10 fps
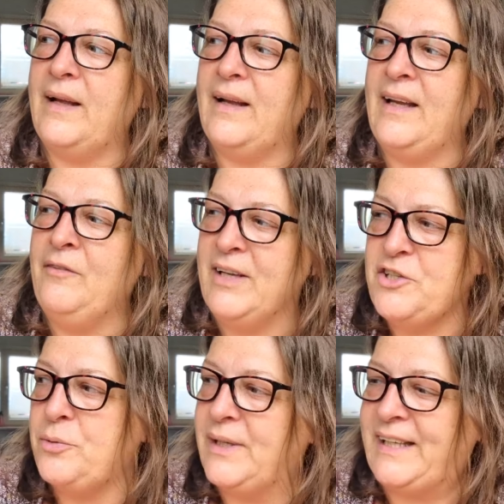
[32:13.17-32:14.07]

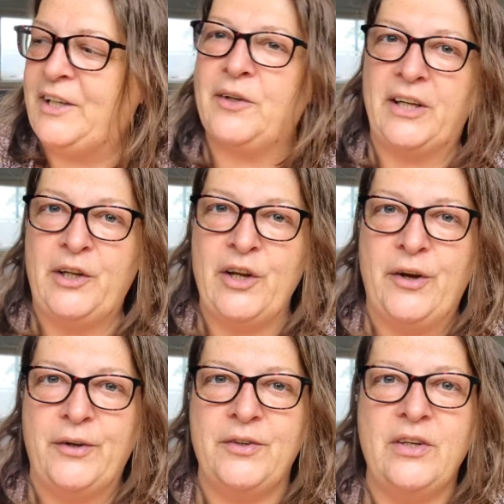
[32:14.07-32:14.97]
eventually you can
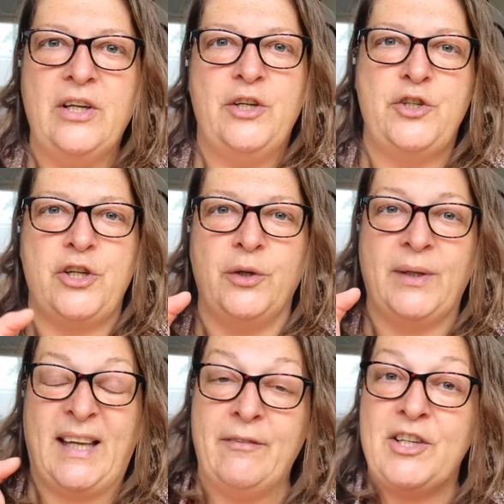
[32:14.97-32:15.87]
learn to
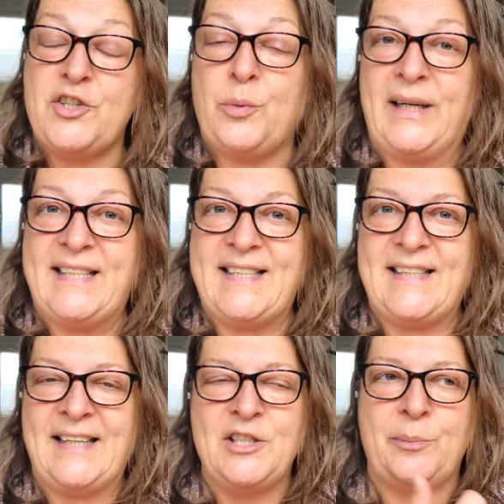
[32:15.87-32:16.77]
give it a twist
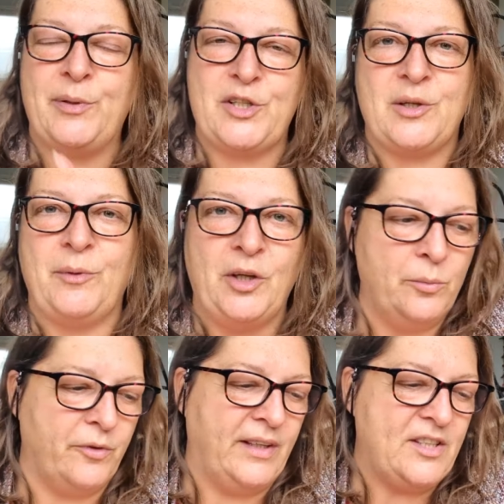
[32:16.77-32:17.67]
and to put some
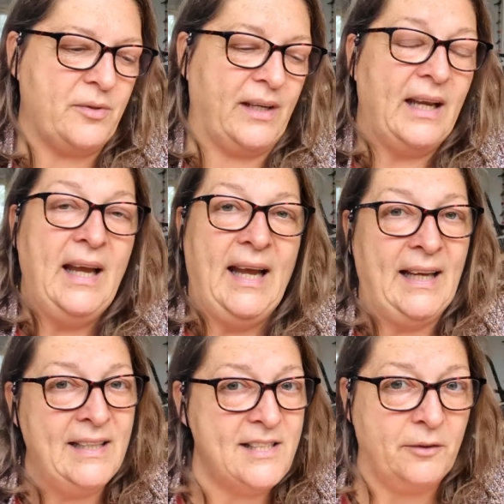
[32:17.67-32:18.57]
humor into it.
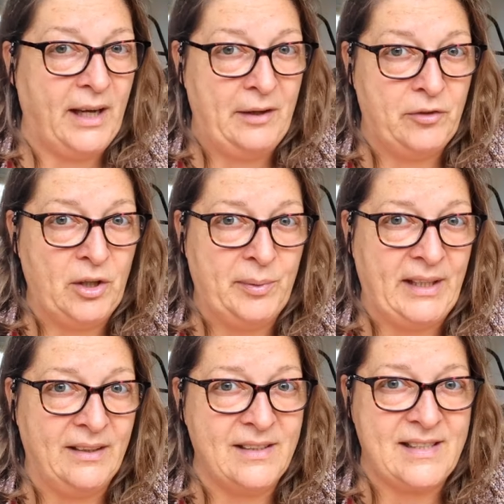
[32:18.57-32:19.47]
And it's okay if nobody
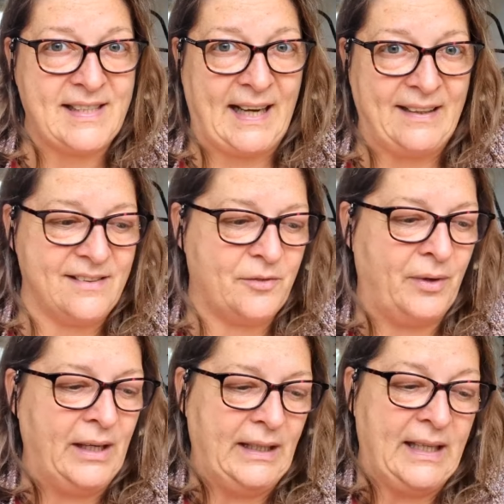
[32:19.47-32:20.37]
understands,
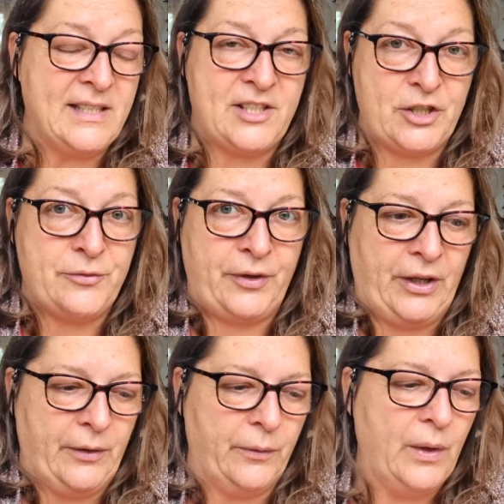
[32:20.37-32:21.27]
right? It's just for
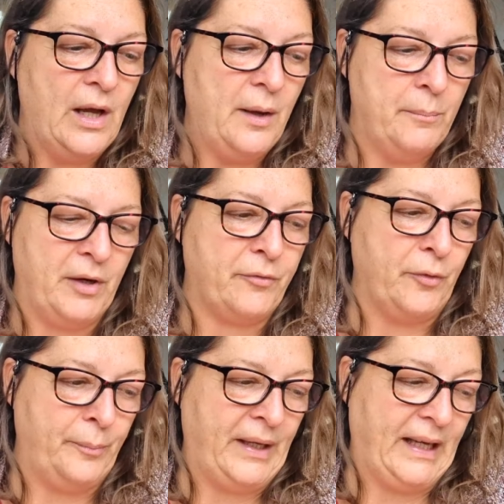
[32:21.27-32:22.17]
you. But for
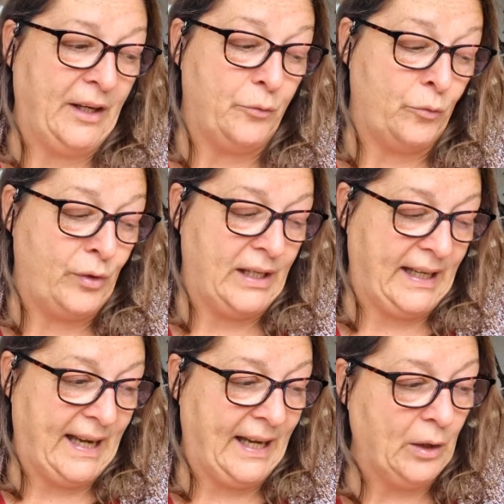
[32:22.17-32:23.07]
me, it really
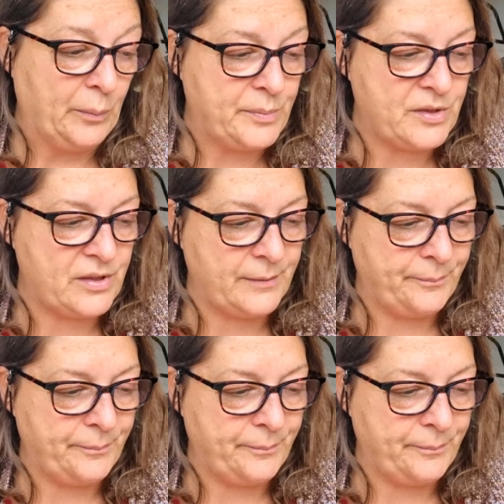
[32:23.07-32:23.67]
helps.